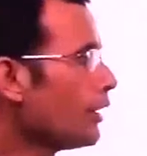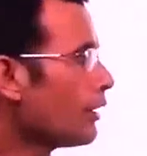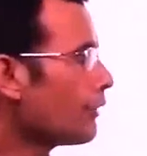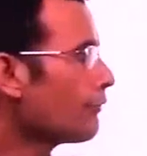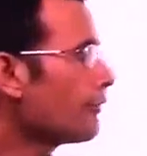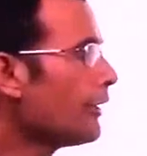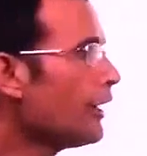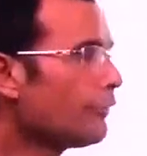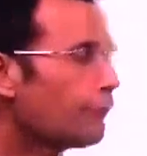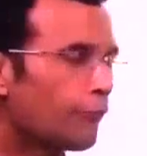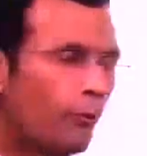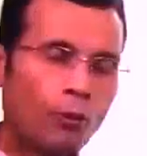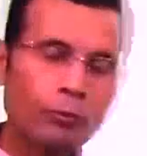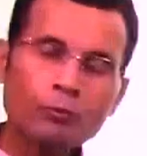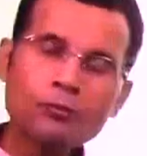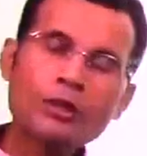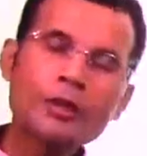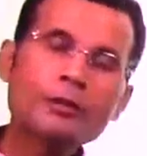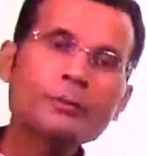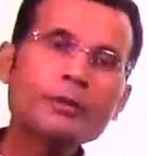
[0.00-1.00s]
Feed
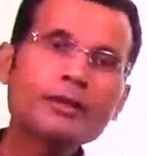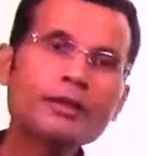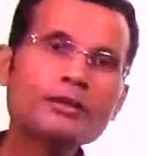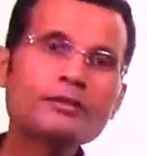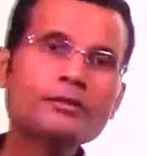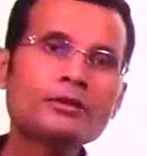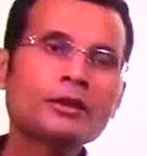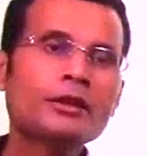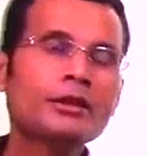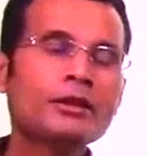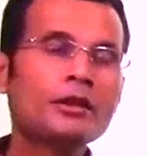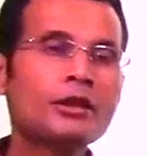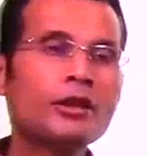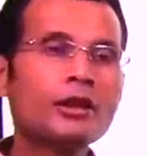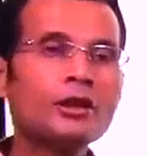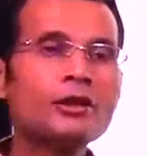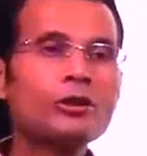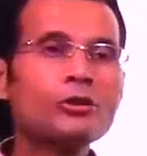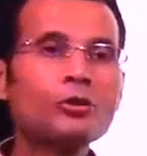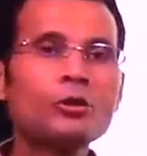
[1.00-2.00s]
forward means
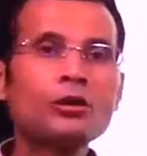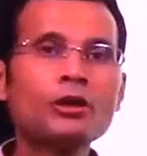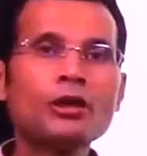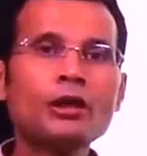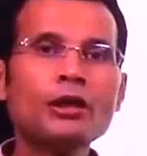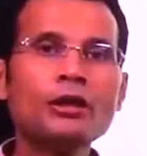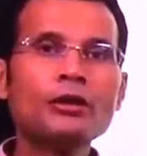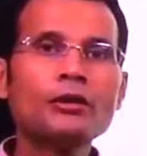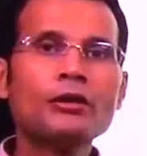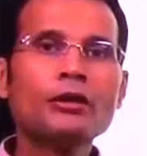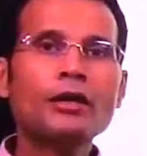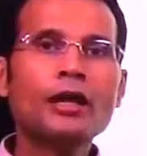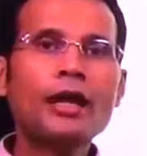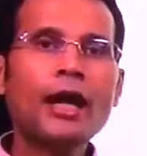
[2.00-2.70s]
controller